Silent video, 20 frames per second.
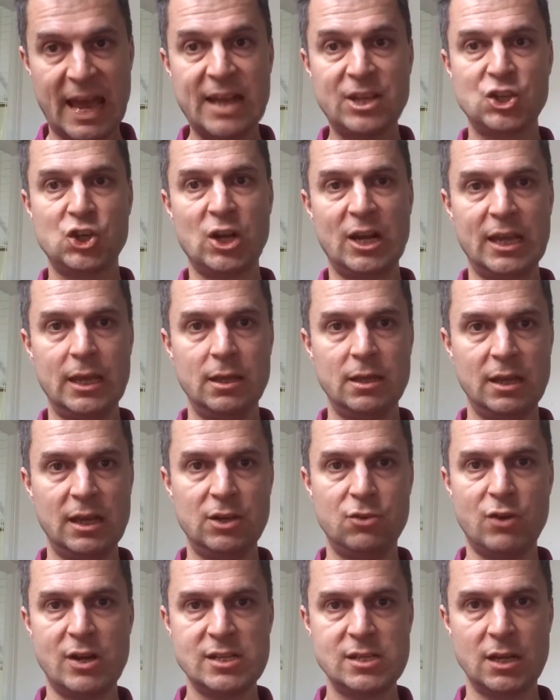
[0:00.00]
actually
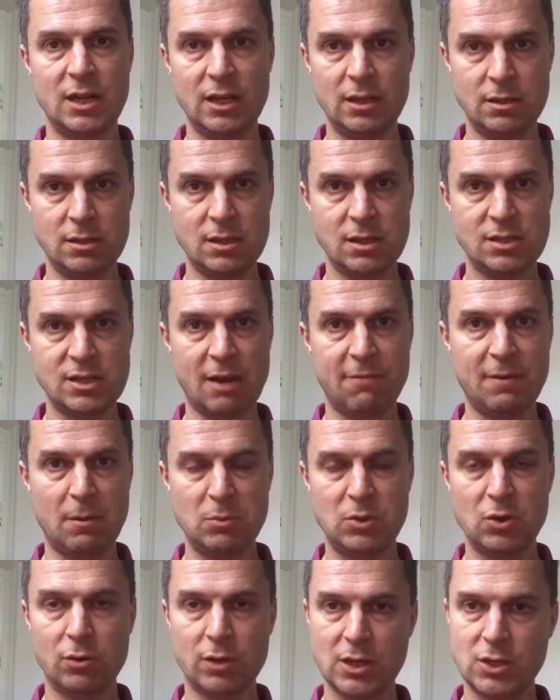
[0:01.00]
interested in the stuff
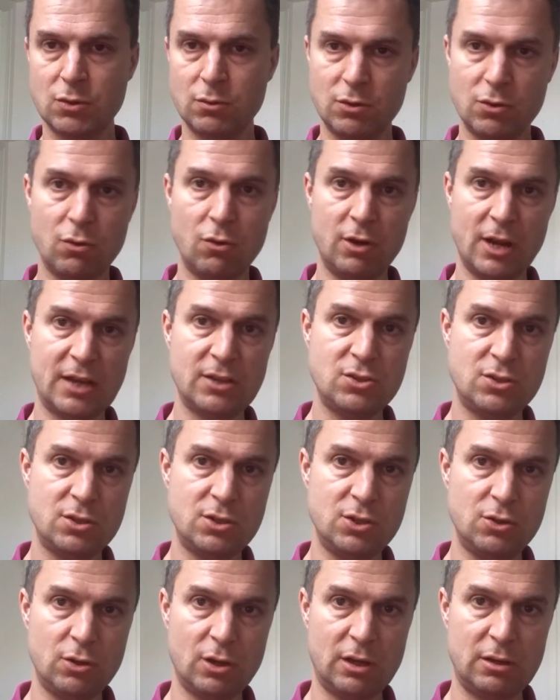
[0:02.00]
I'm talking to. You're not
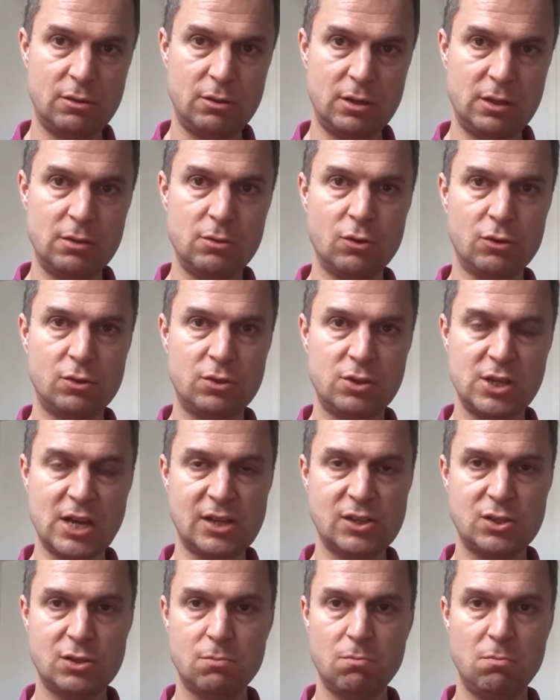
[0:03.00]

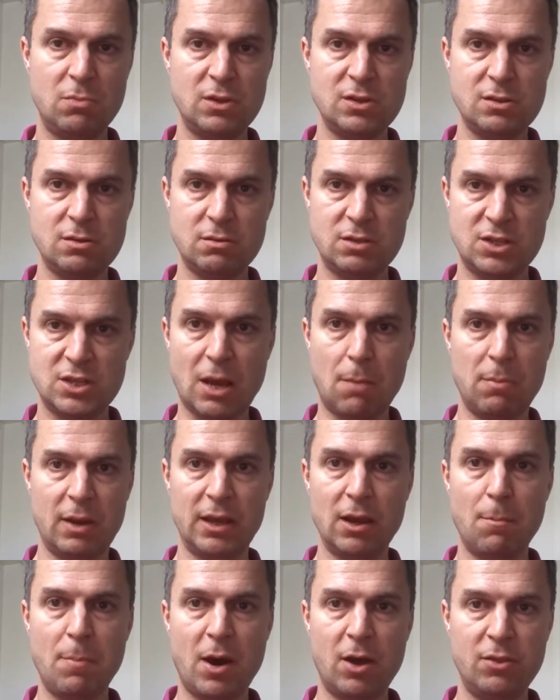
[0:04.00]
just
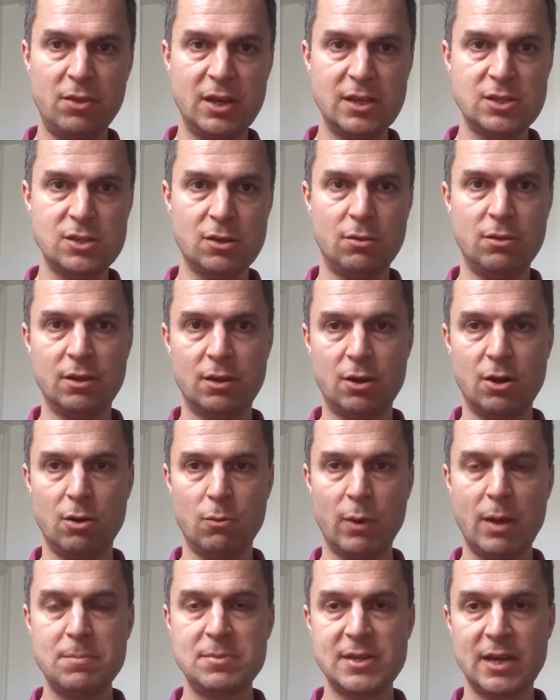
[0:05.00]
stumbling upon this on the
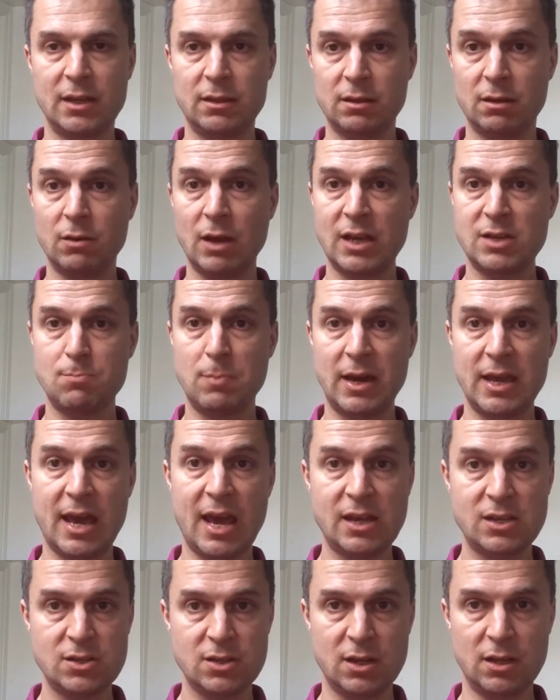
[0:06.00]
curl website and by
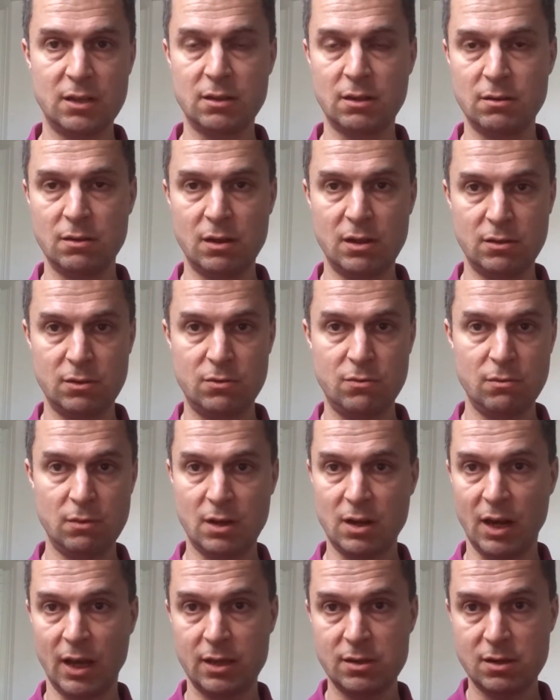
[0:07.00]
accident and
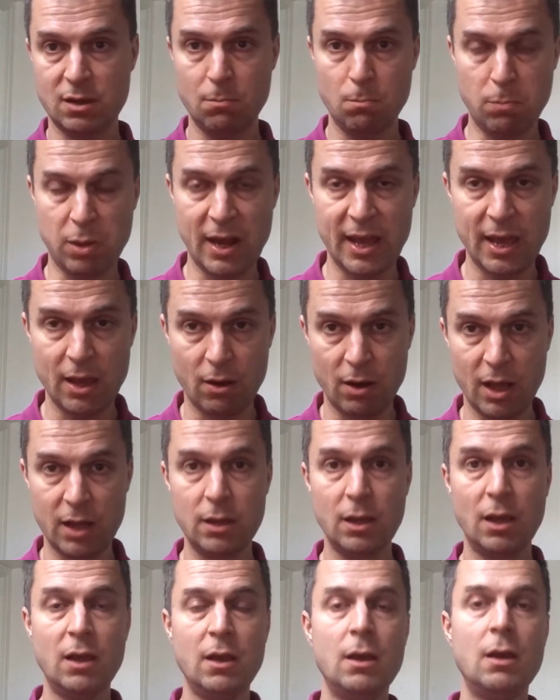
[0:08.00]
click play on
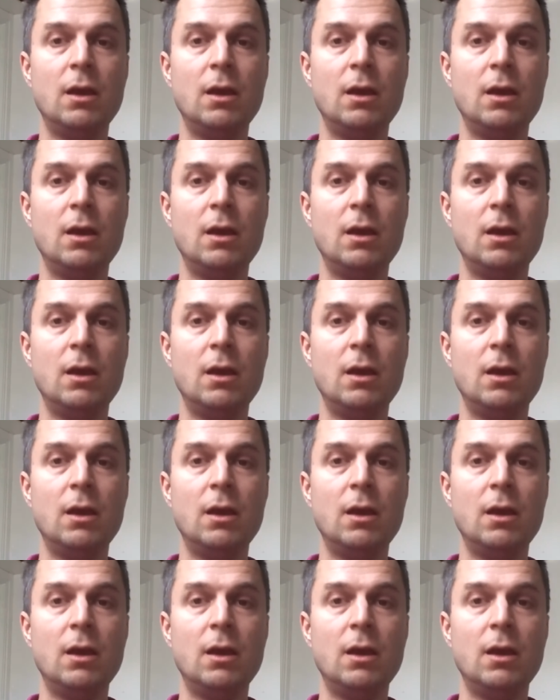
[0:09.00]
it.